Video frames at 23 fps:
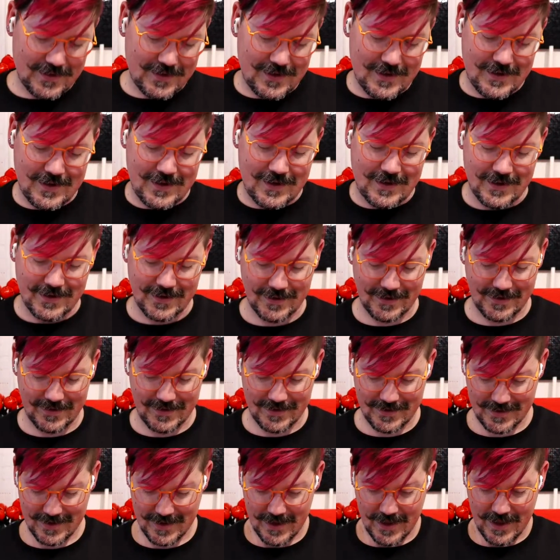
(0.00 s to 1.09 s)
Ugh.
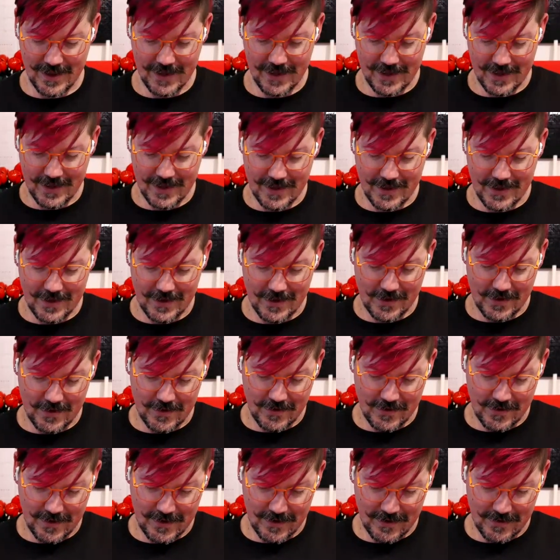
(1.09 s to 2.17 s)

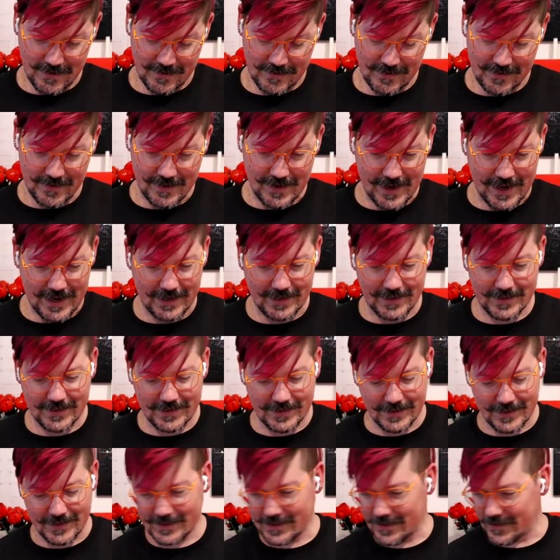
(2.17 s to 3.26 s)
Good night.
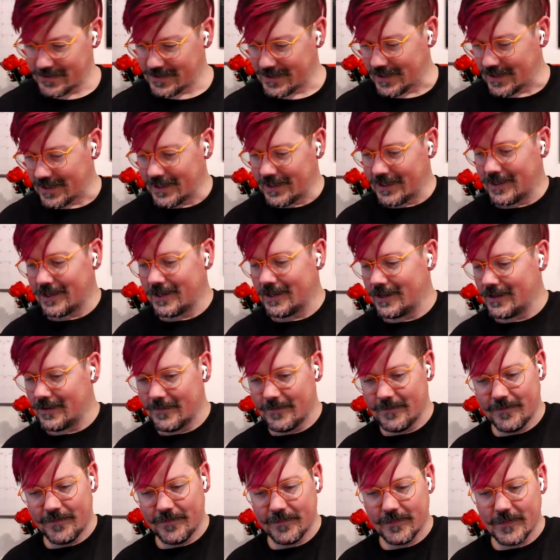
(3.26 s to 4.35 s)
This is so silly.
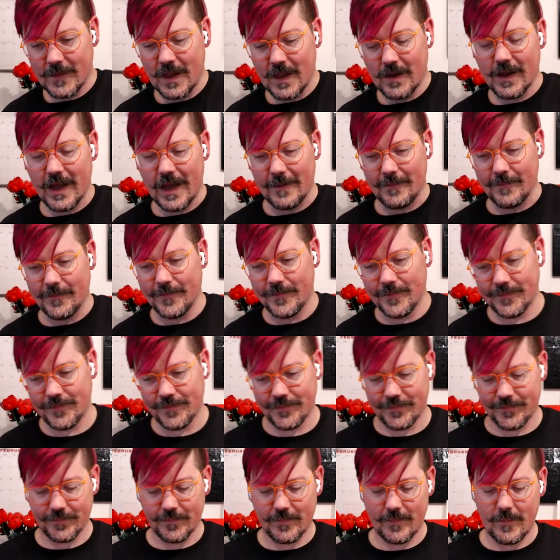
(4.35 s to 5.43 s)
Okay.
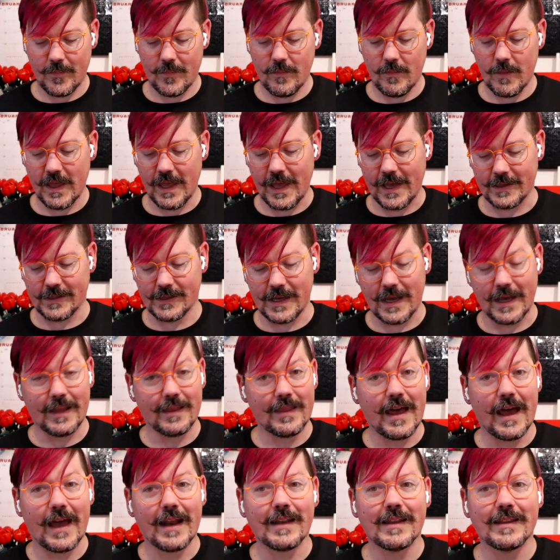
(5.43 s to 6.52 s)
But yes,
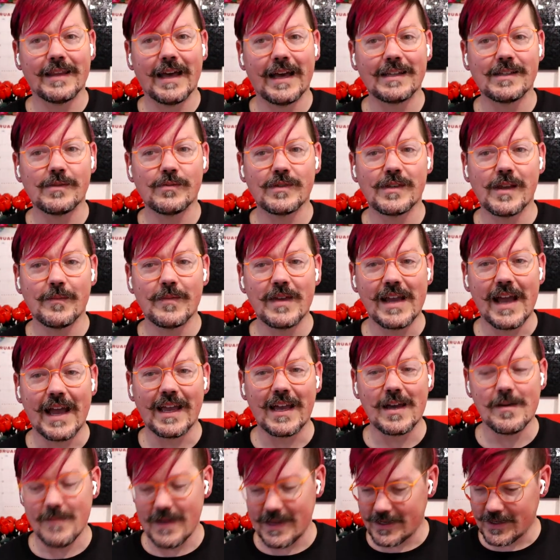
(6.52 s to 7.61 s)
that's something I
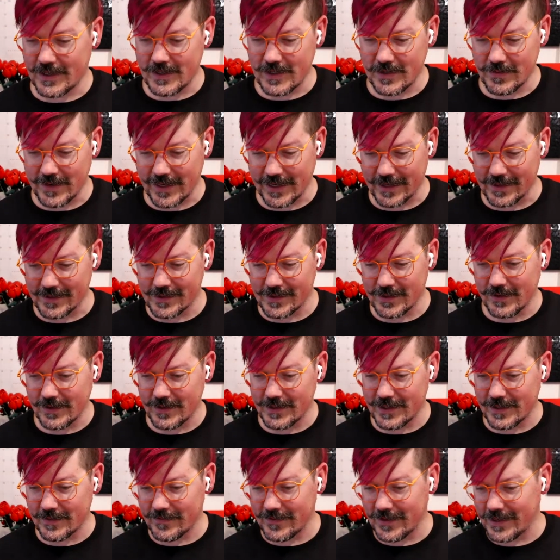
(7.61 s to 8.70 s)
commit to doing. As soon as
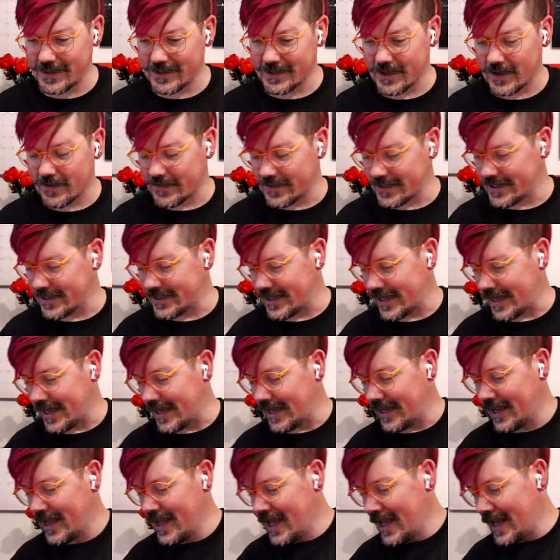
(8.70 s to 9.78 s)
the feed is over
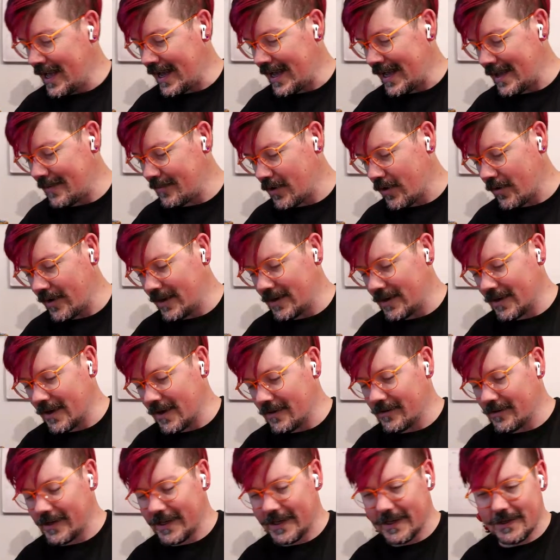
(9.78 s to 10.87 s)
today, I'm going to
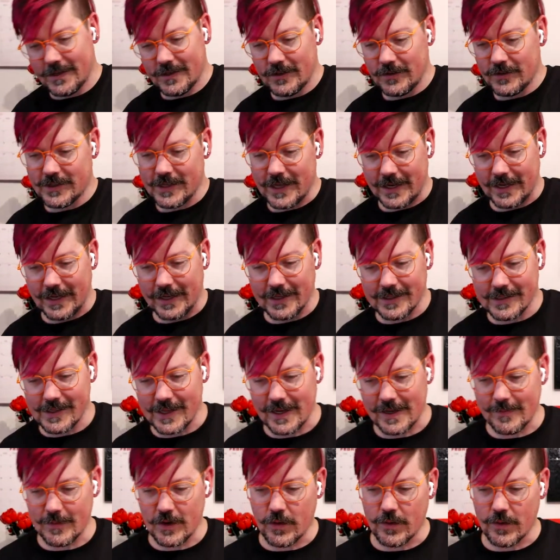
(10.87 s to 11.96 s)
go into settings and
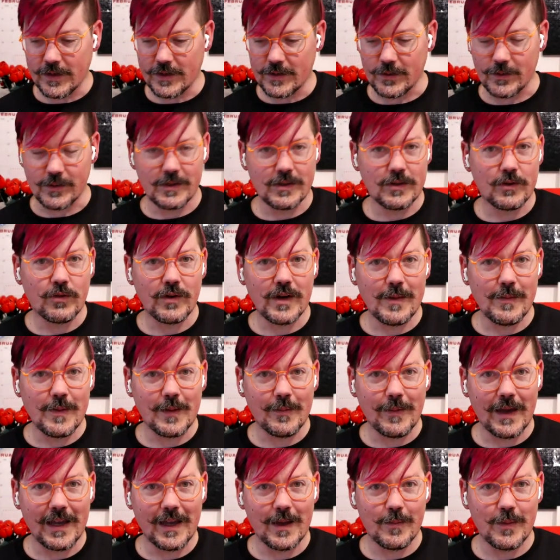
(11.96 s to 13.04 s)
I'm going to scream at
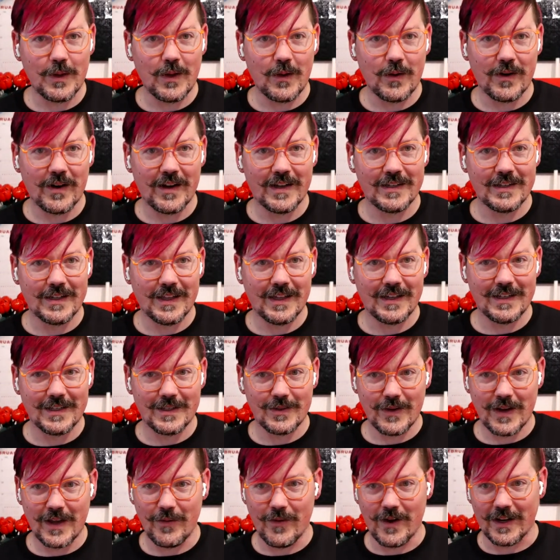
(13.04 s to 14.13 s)
my computer until it does
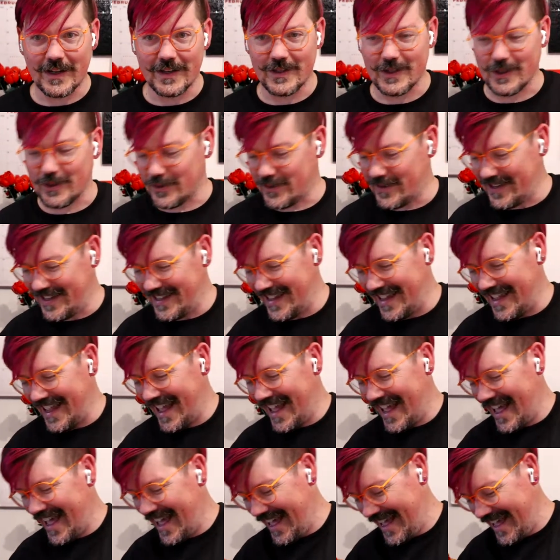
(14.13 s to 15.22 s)
what I want
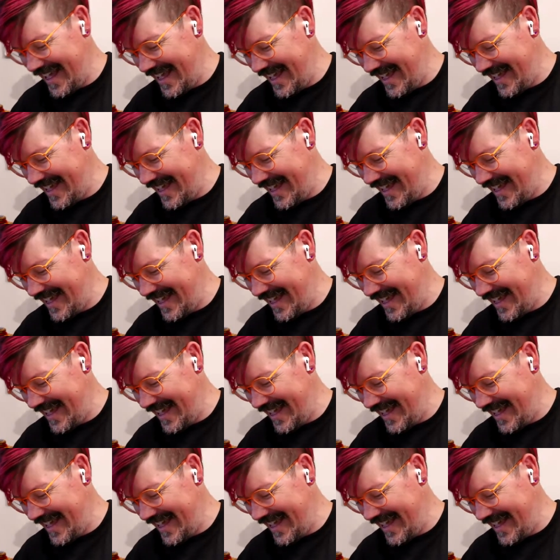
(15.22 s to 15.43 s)
it